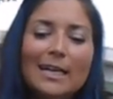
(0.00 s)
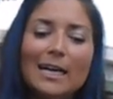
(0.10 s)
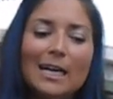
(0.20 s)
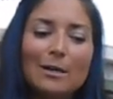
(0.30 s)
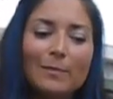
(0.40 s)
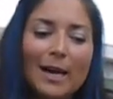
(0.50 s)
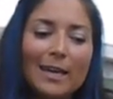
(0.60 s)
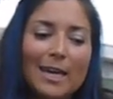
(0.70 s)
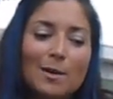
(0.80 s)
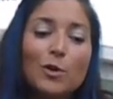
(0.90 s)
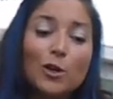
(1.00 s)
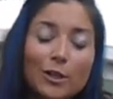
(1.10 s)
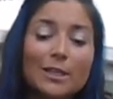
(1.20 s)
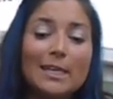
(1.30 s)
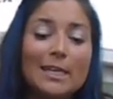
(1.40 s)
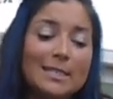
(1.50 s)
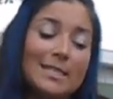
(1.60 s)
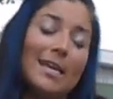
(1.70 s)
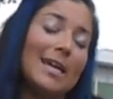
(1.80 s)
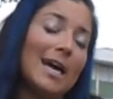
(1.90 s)
Um, I am currently
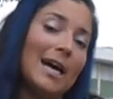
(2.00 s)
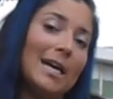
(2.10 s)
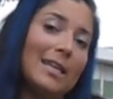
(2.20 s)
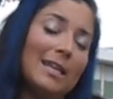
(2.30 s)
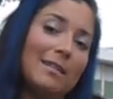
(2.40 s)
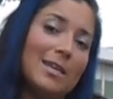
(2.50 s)
standing on